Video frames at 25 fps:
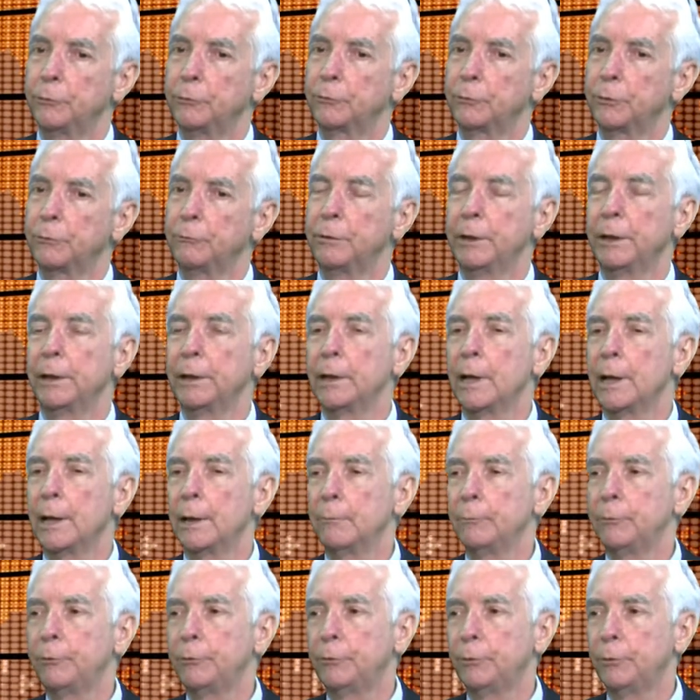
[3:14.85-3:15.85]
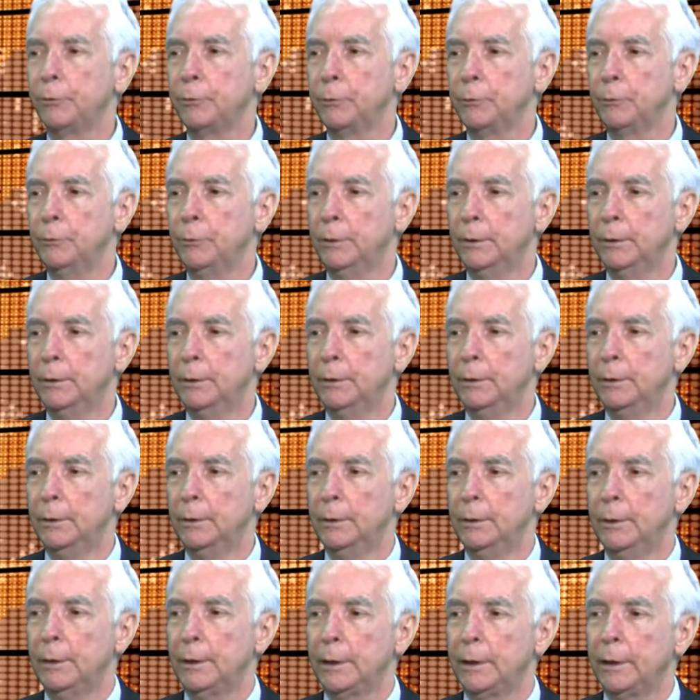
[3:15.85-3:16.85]
for Vietnam to
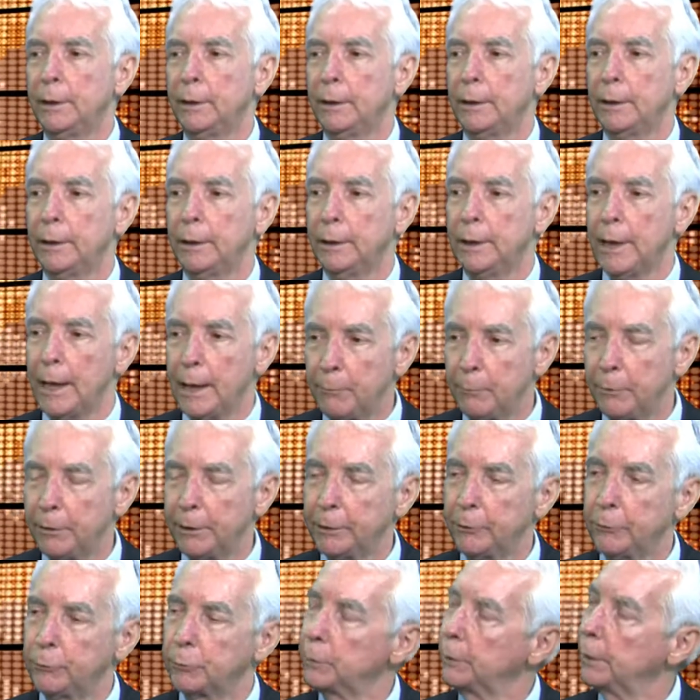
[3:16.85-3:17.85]
enable its